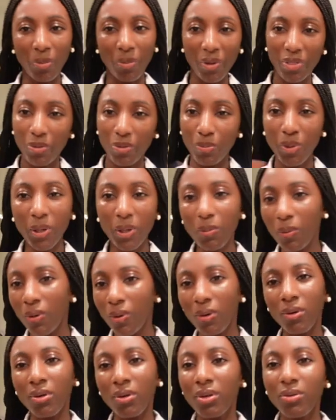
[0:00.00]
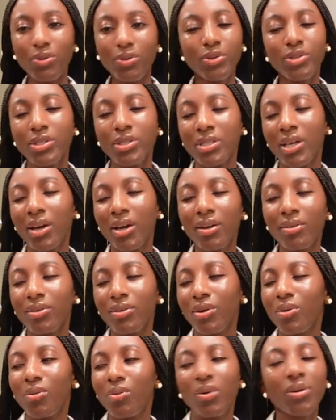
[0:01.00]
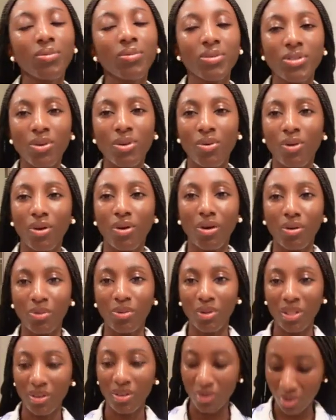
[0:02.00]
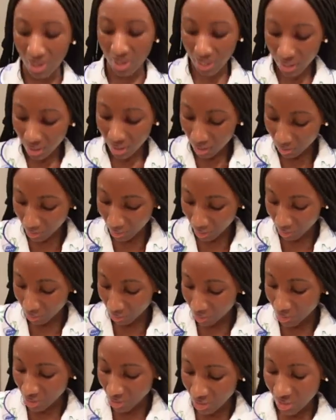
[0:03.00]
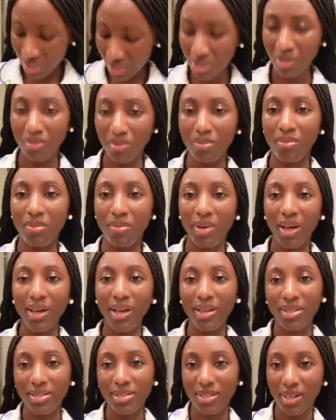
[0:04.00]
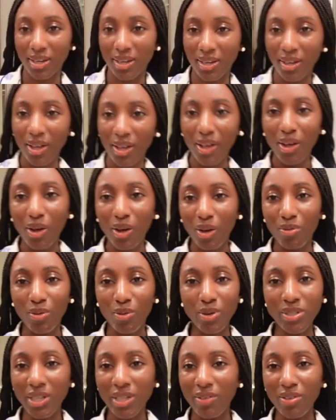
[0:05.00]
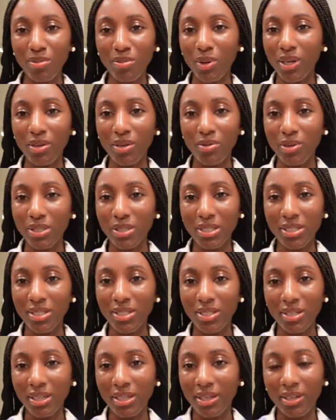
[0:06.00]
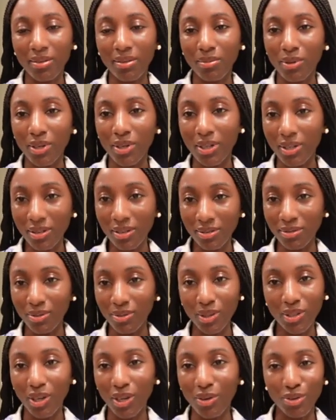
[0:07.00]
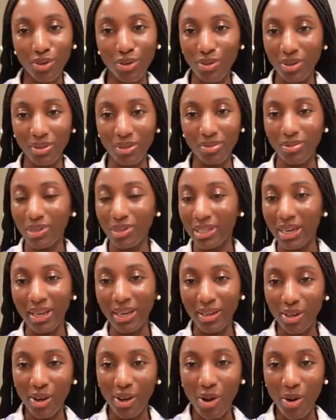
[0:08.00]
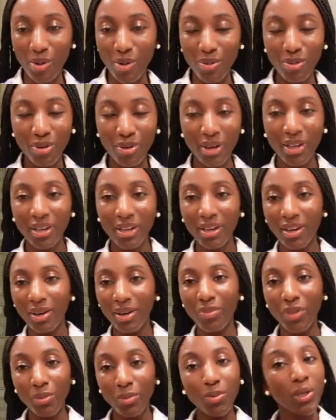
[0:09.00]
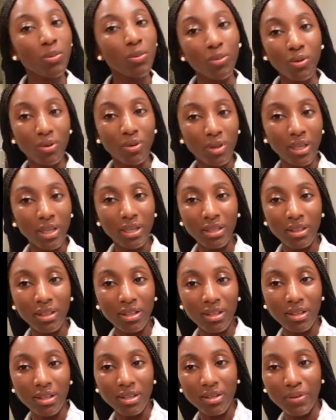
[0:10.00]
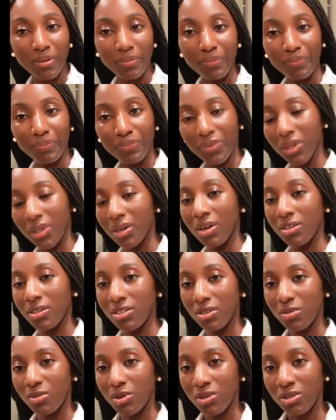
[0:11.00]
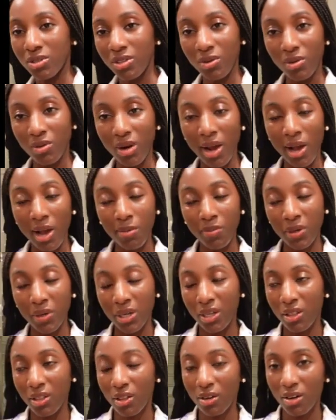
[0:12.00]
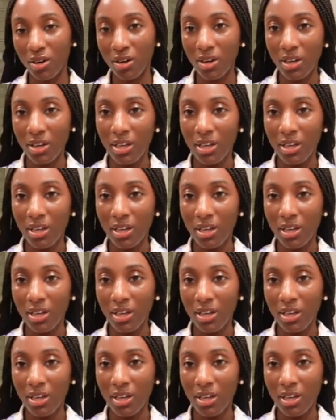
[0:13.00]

other people. It was just, I don't know what was going on with United, but it was just a mess. And of course, everybody was like, bruh, what are y'all doing? We gotta go. The people, like the customers, they weren't happy neither.